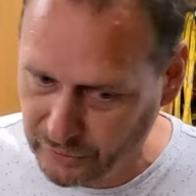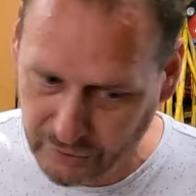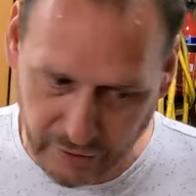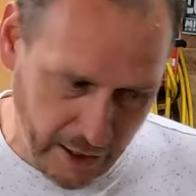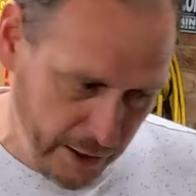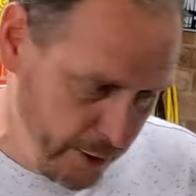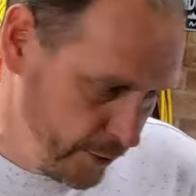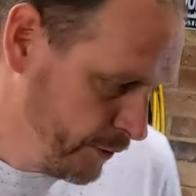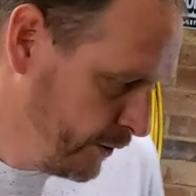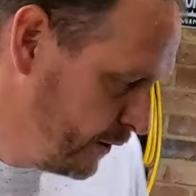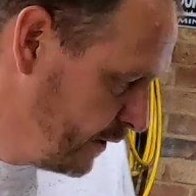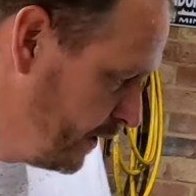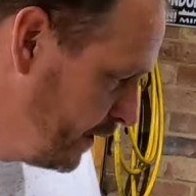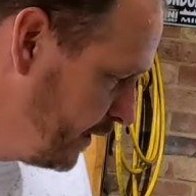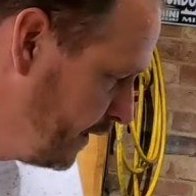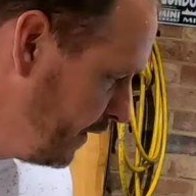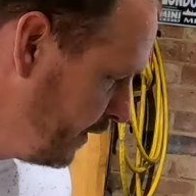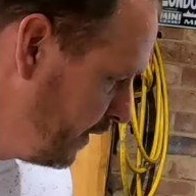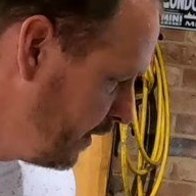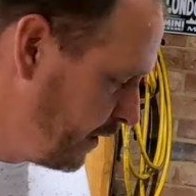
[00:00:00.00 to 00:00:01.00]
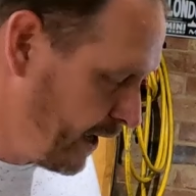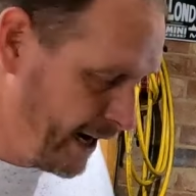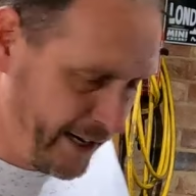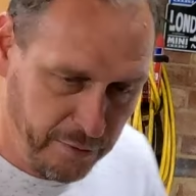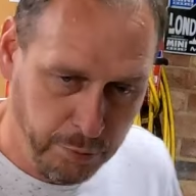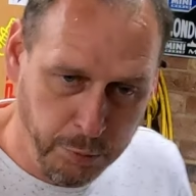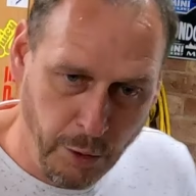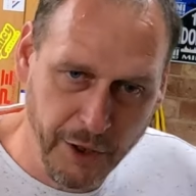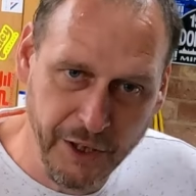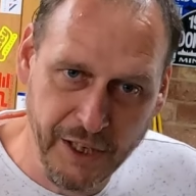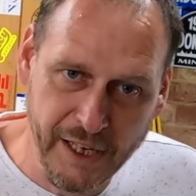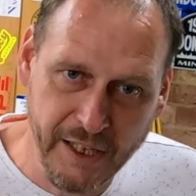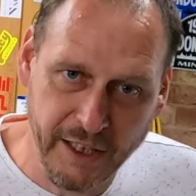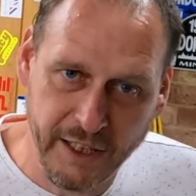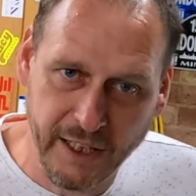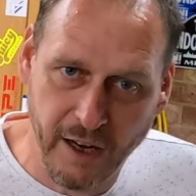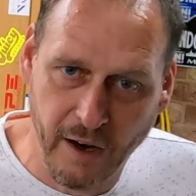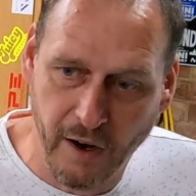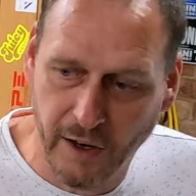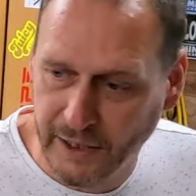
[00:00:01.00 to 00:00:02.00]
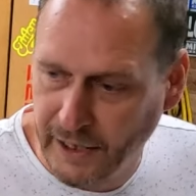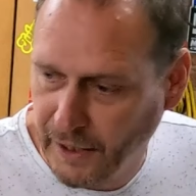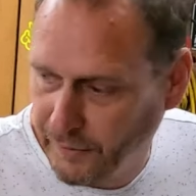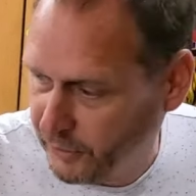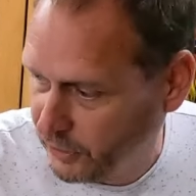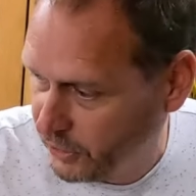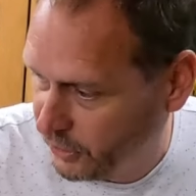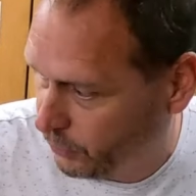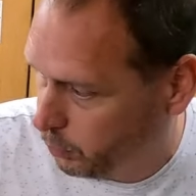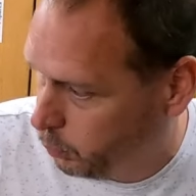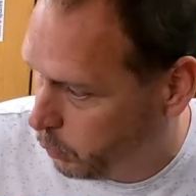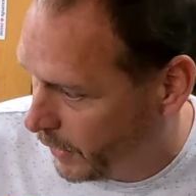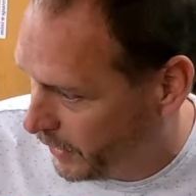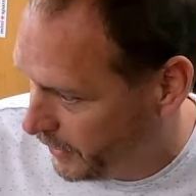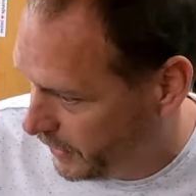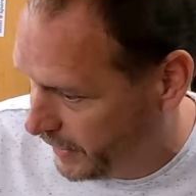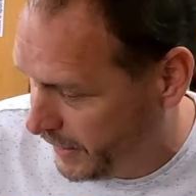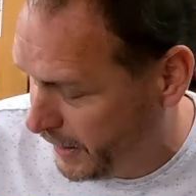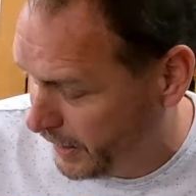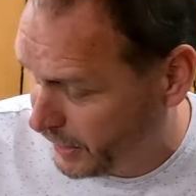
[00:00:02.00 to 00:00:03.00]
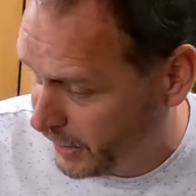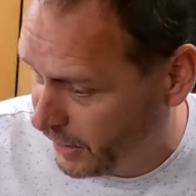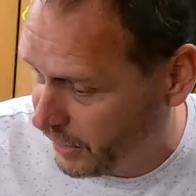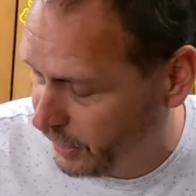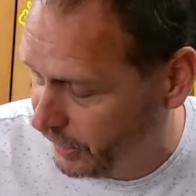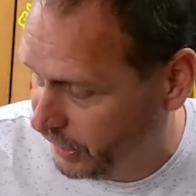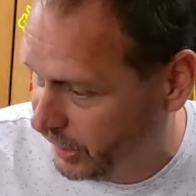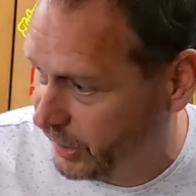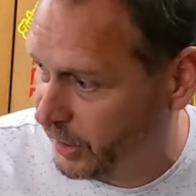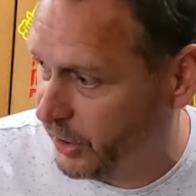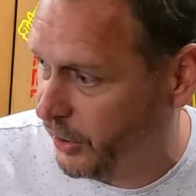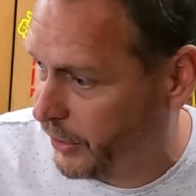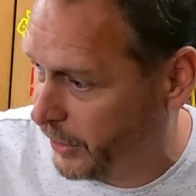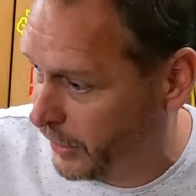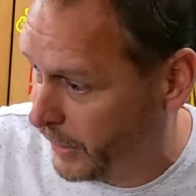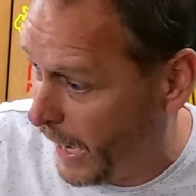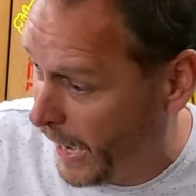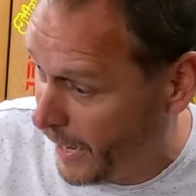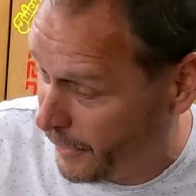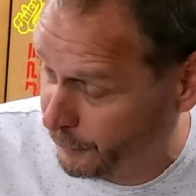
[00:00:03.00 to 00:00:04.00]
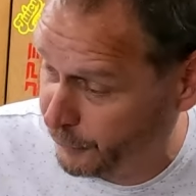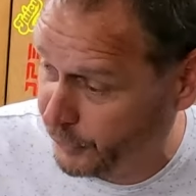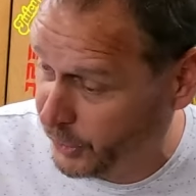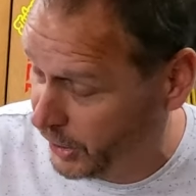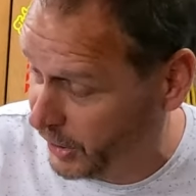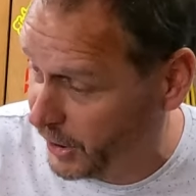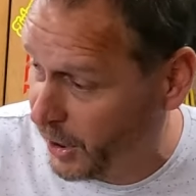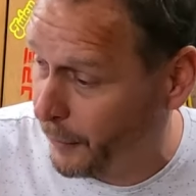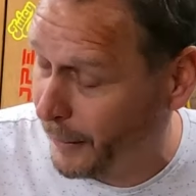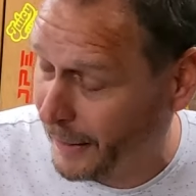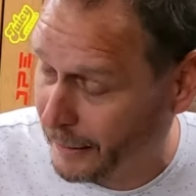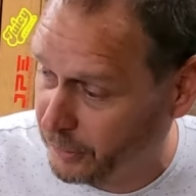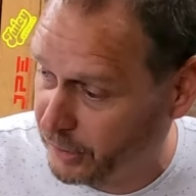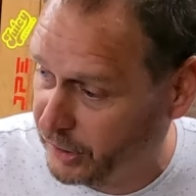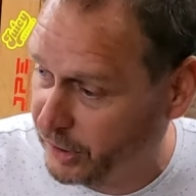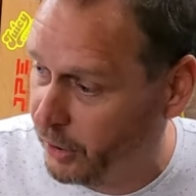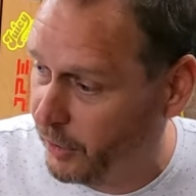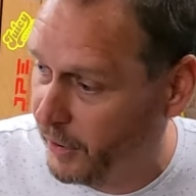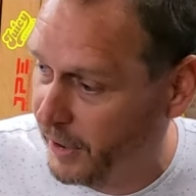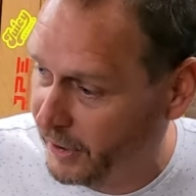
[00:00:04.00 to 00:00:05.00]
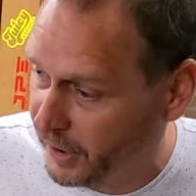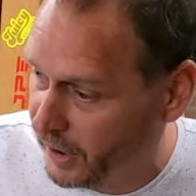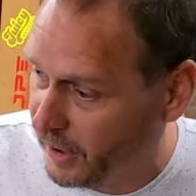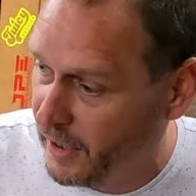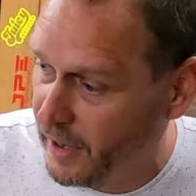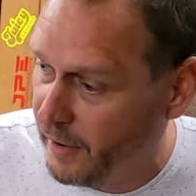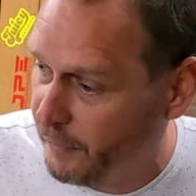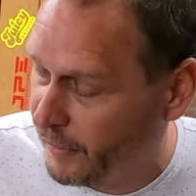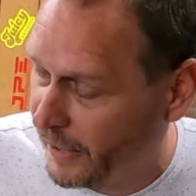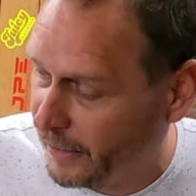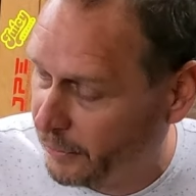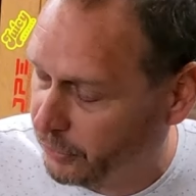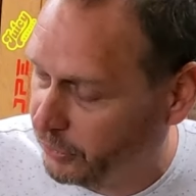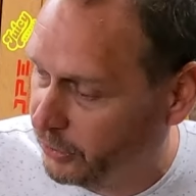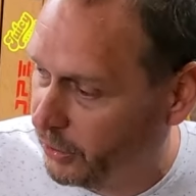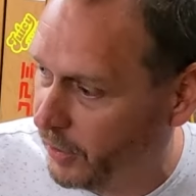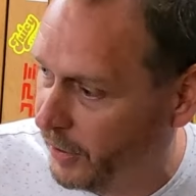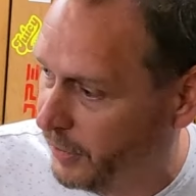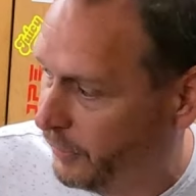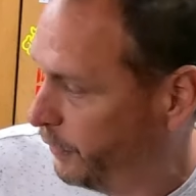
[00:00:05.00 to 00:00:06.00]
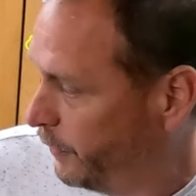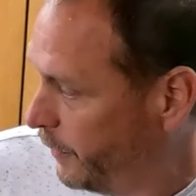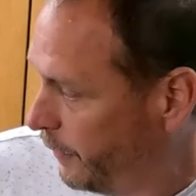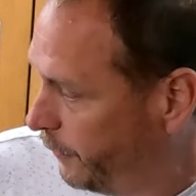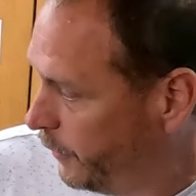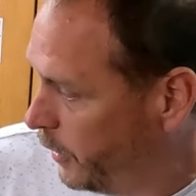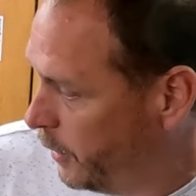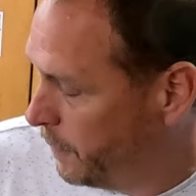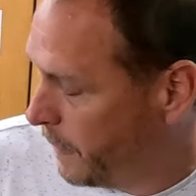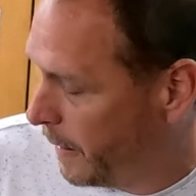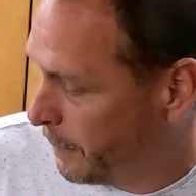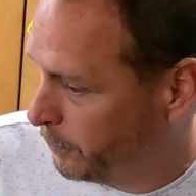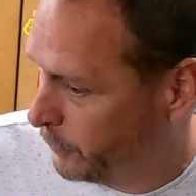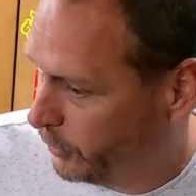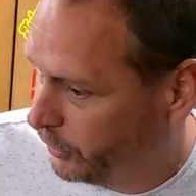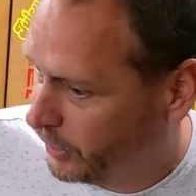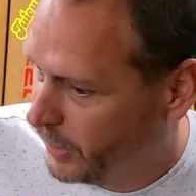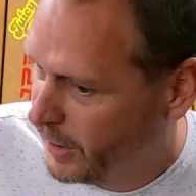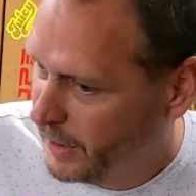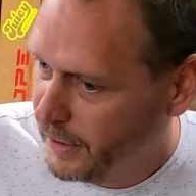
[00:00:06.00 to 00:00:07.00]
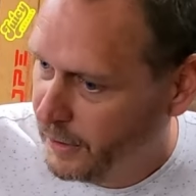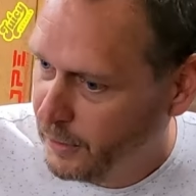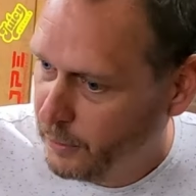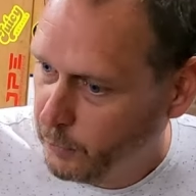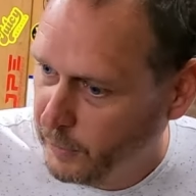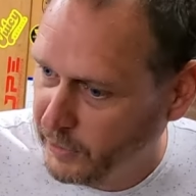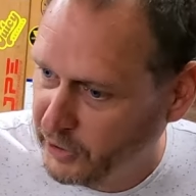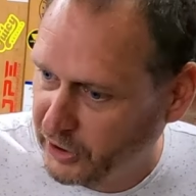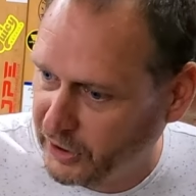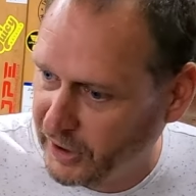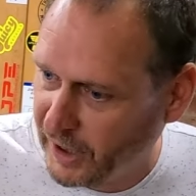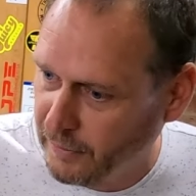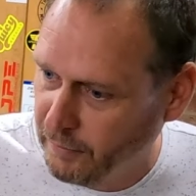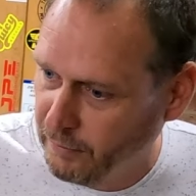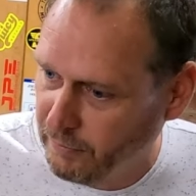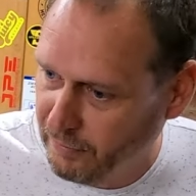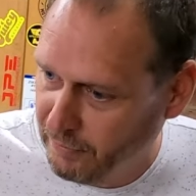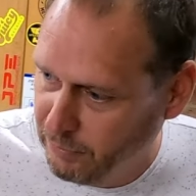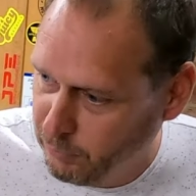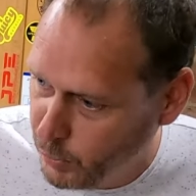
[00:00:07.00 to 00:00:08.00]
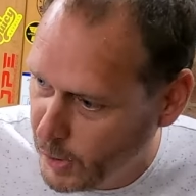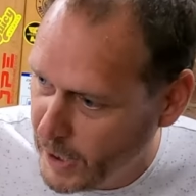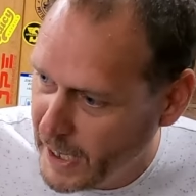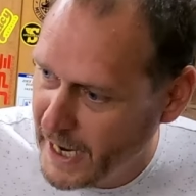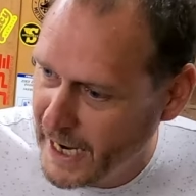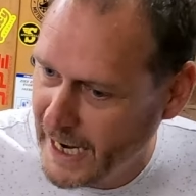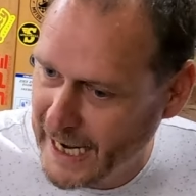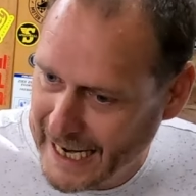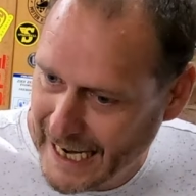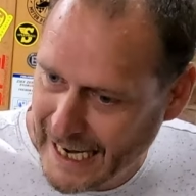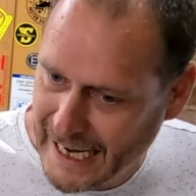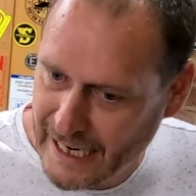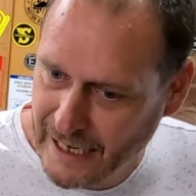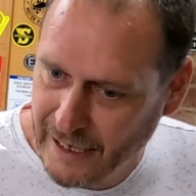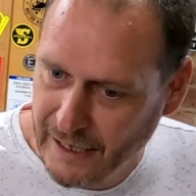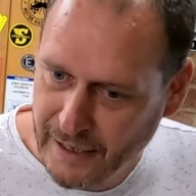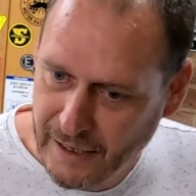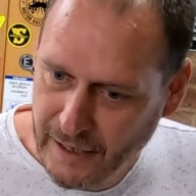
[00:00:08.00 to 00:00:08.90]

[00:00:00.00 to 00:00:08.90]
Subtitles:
So that's why I need a car cover, because one of these cars is going to have to go outside and live outside for a few months, which I don't really